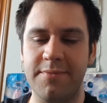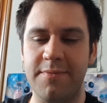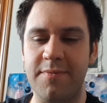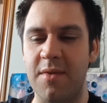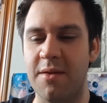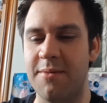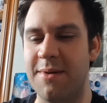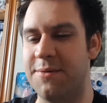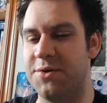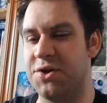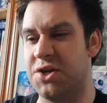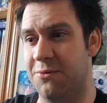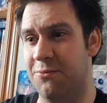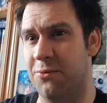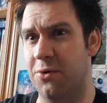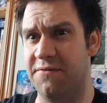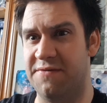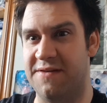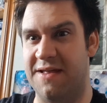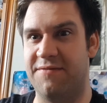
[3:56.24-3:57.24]
maybe she would
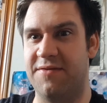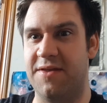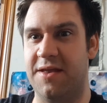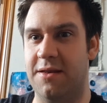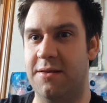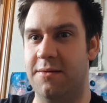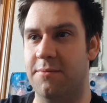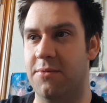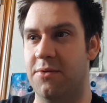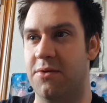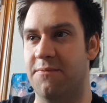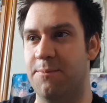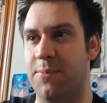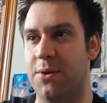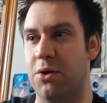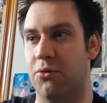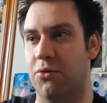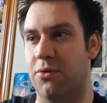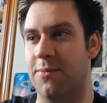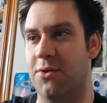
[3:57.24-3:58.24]
have left in the
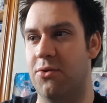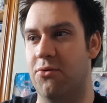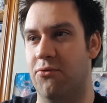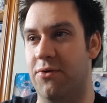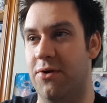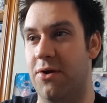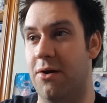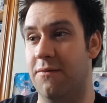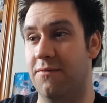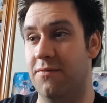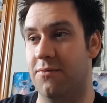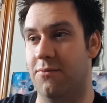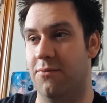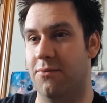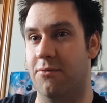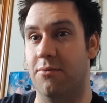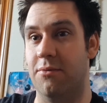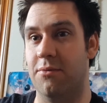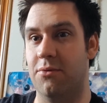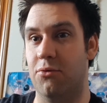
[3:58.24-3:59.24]
penultimate story after
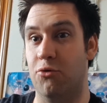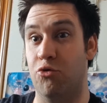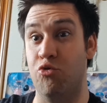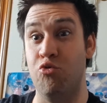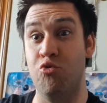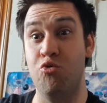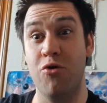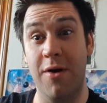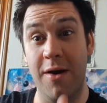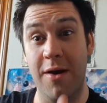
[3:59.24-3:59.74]
all. Who